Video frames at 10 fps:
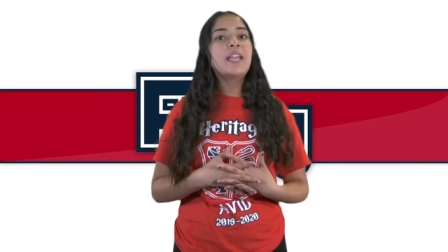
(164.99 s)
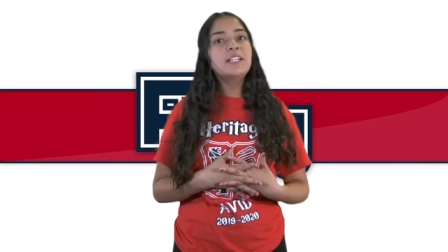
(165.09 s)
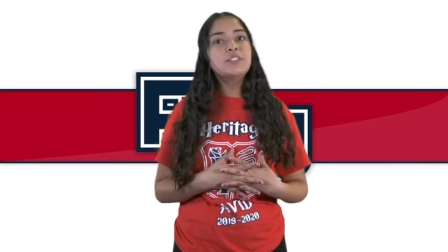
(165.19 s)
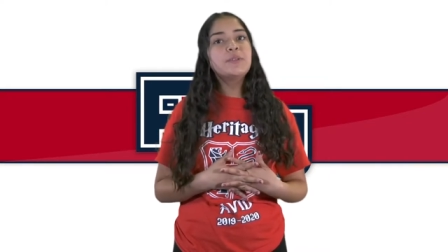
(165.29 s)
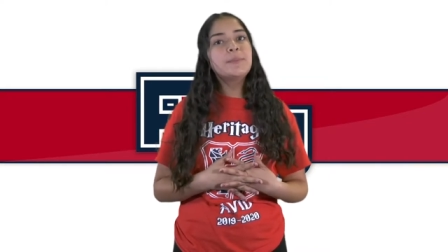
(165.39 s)

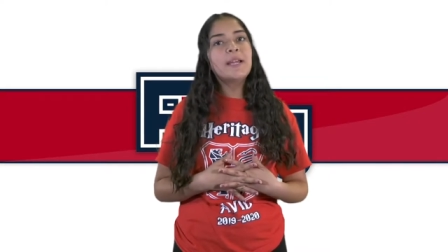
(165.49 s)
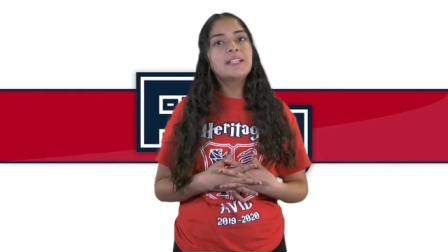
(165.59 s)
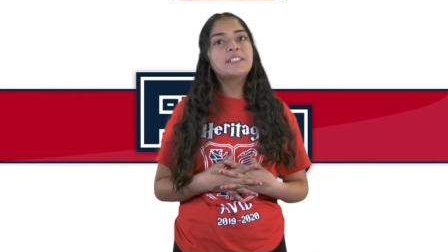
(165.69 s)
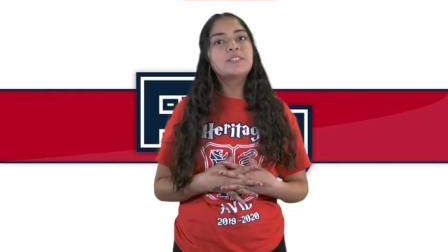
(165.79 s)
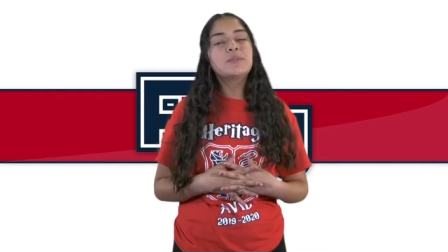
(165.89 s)
Extra ring
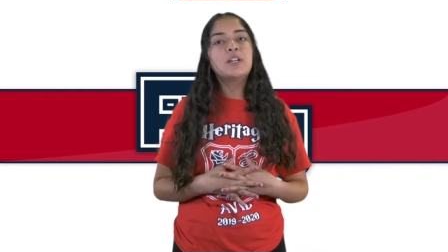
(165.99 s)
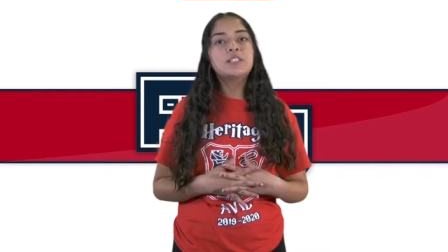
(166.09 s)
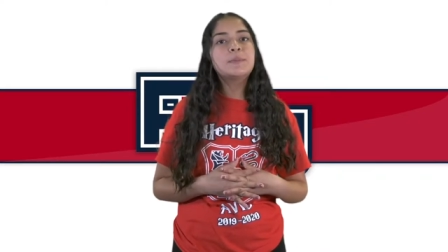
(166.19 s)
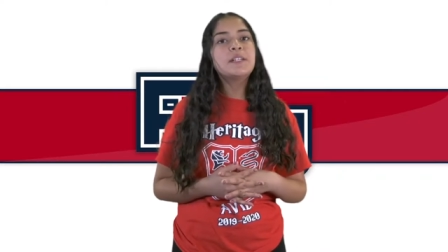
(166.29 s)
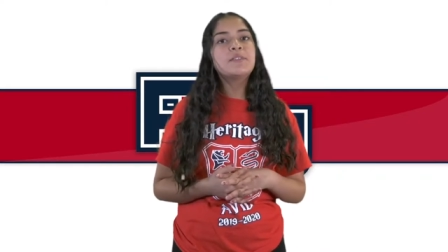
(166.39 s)
packages will
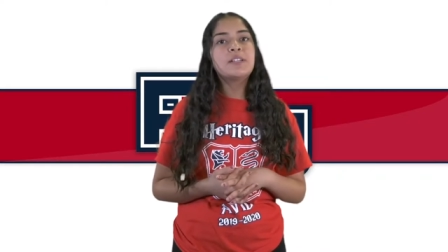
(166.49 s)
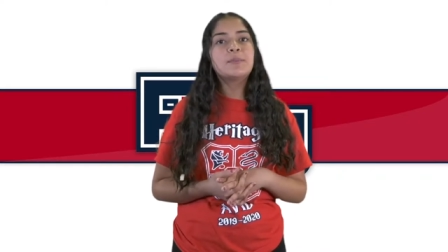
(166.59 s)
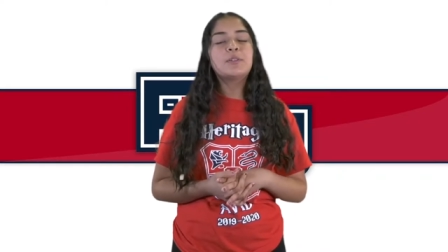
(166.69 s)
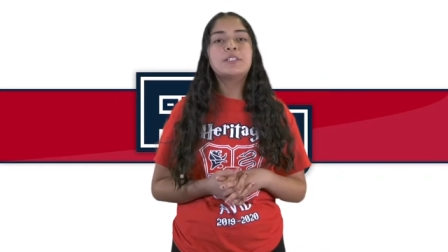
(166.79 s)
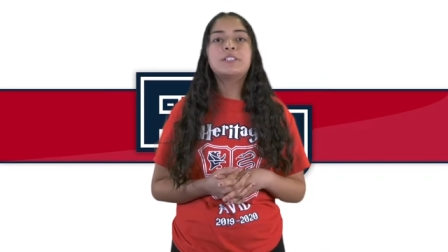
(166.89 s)
also be
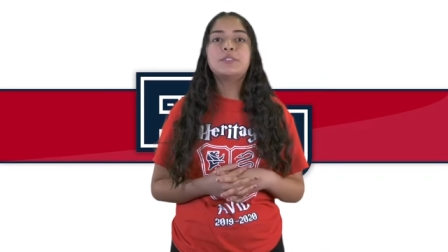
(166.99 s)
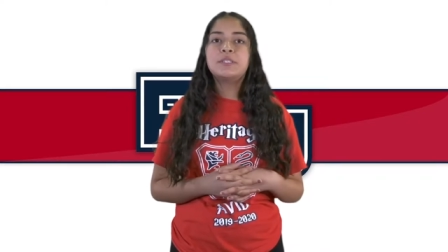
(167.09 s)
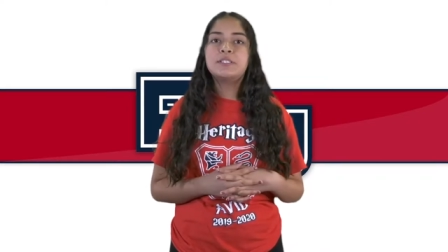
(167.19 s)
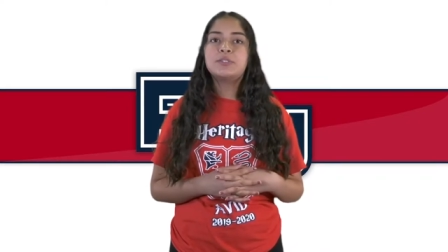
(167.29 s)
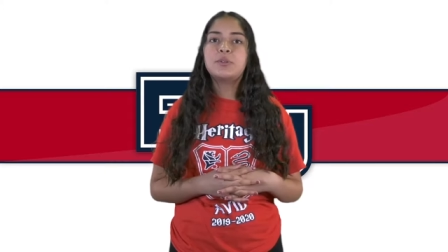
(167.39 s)
available in the
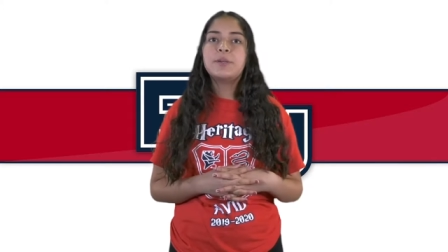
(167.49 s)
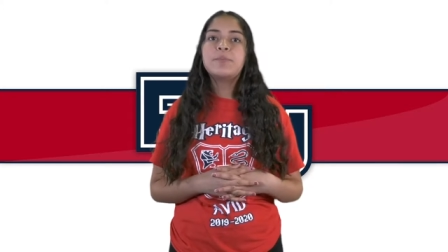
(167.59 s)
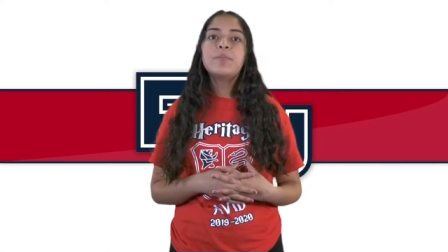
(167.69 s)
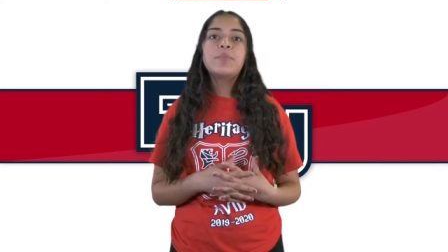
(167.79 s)
student store.